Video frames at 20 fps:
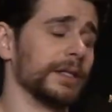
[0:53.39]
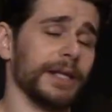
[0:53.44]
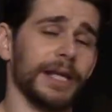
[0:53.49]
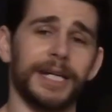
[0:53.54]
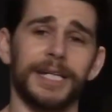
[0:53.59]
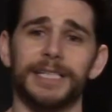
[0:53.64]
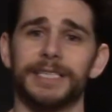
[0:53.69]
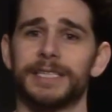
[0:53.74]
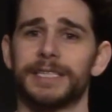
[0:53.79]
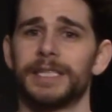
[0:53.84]
Let
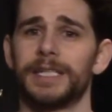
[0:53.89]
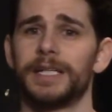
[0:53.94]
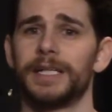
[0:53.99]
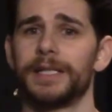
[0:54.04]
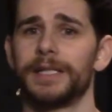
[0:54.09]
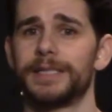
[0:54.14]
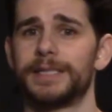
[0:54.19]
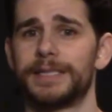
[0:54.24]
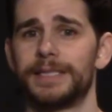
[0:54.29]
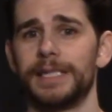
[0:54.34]
us
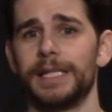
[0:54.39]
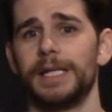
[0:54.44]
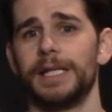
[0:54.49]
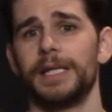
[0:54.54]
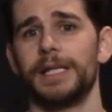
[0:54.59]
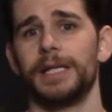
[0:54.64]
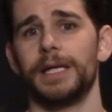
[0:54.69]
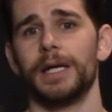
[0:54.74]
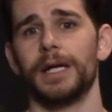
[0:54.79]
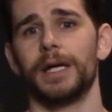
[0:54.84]

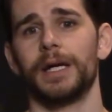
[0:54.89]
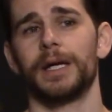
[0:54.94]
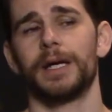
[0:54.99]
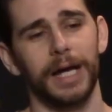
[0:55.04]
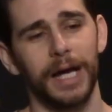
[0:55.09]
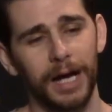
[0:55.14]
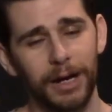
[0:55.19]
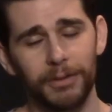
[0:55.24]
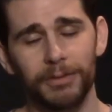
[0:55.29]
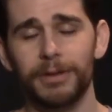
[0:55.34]
see
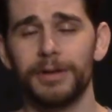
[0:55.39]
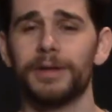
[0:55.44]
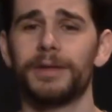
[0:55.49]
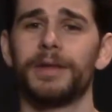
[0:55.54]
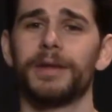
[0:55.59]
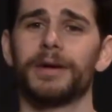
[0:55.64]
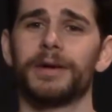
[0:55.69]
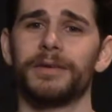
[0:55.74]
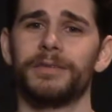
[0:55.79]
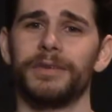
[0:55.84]
how good
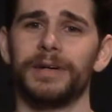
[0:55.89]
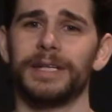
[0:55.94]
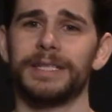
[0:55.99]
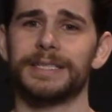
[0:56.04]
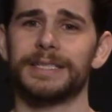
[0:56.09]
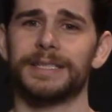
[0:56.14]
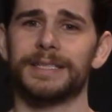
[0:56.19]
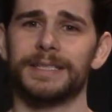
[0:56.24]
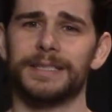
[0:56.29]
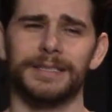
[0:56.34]
their
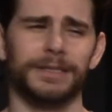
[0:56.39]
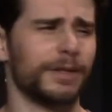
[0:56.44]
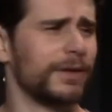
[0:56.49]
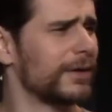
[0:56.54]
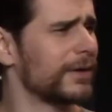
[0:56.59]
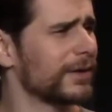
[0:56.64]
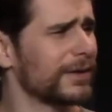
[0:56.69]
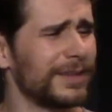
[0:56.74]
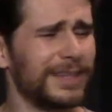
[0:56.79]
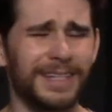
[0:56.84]
advice is.
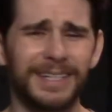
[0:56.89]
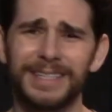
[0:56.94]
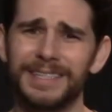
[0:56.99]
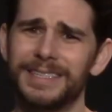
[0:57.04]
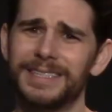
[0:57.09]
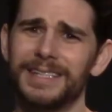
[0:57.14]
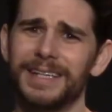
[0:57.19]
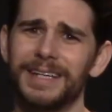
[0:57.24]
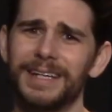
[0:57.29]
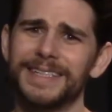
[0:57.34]
Are
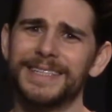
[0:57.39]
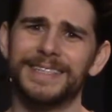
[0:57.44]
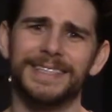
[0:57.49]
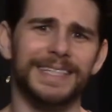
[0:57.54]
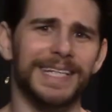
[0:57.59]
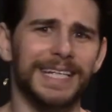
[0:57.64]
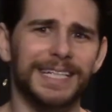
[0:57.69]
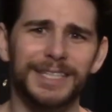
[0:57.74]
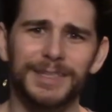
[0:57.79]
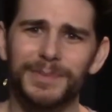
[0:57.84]
these
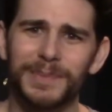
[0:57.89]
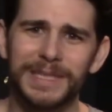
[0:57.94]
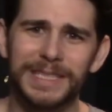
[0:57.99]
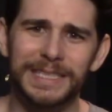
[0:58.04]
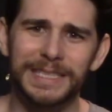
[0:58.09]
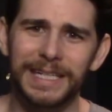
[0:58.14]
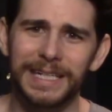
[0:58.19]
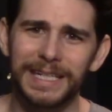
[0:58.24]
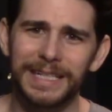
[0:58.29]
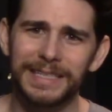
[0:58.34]
sex
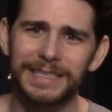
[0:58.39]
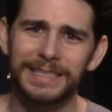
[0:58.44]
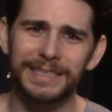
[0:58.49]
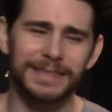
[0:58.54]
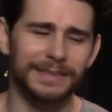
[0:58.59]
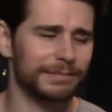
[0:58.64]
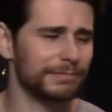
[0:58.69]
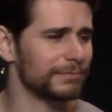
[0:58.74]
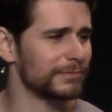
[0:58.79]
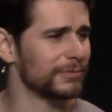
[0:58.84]
mistakes
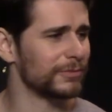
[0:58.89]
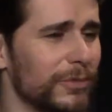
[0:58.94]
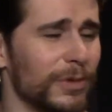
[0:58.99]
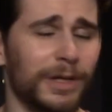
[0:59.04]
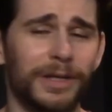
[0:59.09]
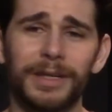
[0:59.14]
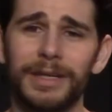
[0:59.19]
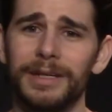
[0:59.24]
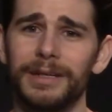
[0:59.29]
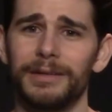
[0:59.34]

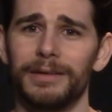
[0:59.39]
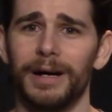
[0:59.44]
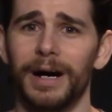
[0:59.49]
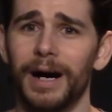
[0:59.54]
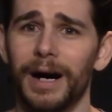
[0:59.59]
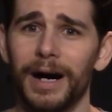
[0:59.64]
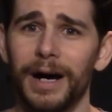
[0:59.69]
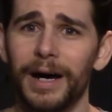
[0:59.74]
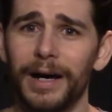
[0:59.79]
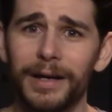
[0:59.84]
really
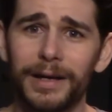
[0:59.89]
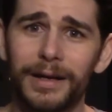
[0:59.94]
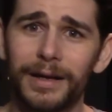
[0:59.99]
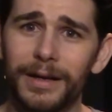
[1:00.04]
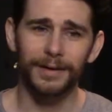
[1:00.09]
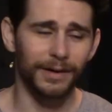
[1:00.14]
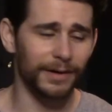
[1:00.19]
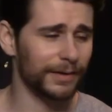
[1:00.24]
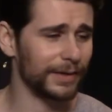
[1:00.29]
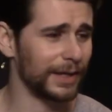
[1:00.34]
odd?
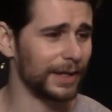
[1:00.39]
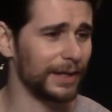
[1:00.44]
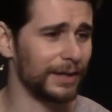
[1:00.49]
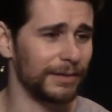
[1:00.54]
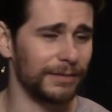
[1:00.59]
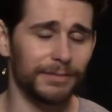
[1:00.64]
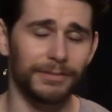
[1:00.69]
Are they